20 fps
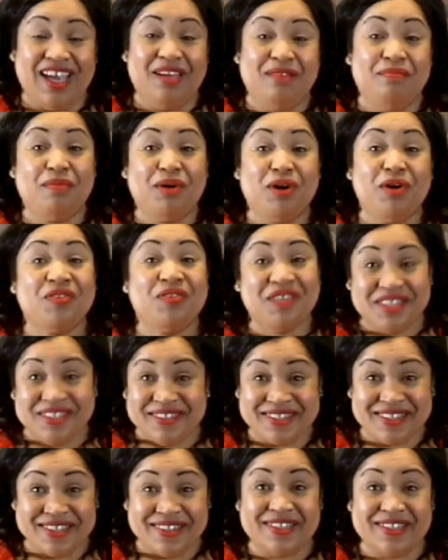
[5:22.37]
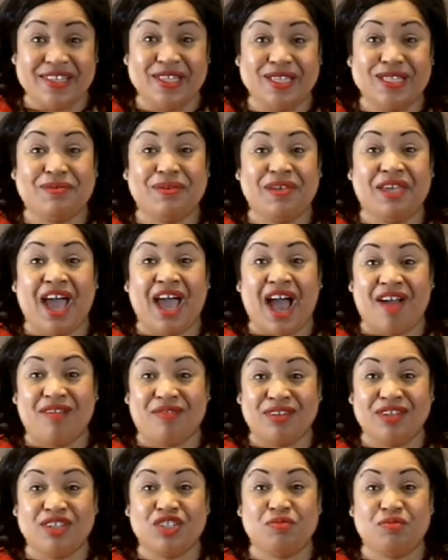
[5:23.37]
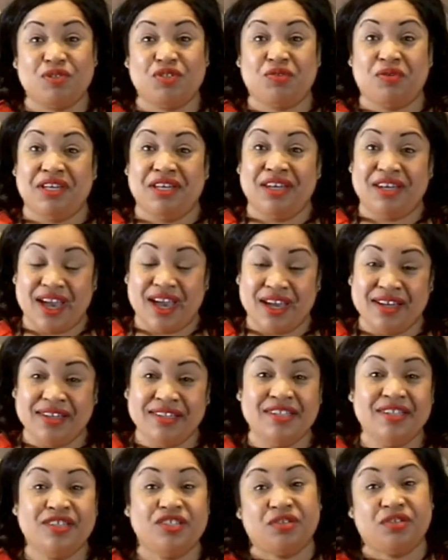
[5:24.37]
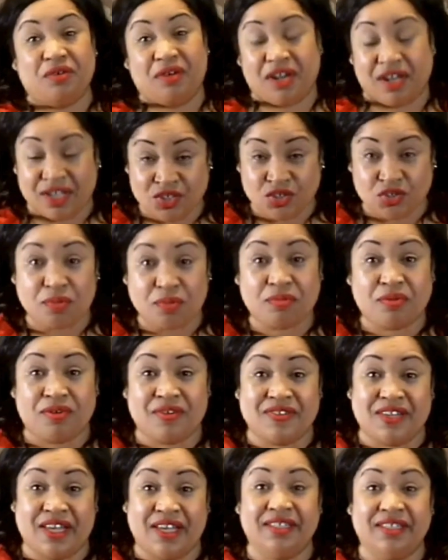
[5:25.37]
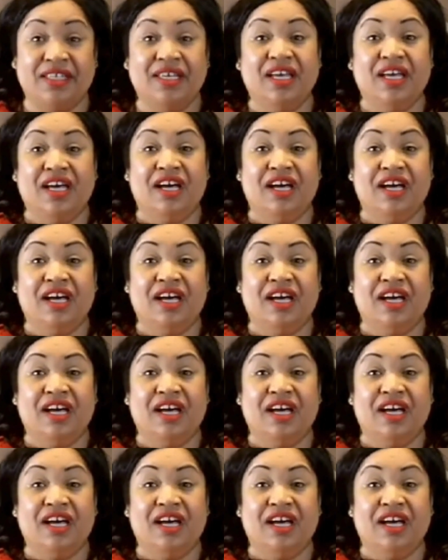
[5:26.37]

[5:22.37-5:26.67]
In both instances, we averaged between 90 to 100%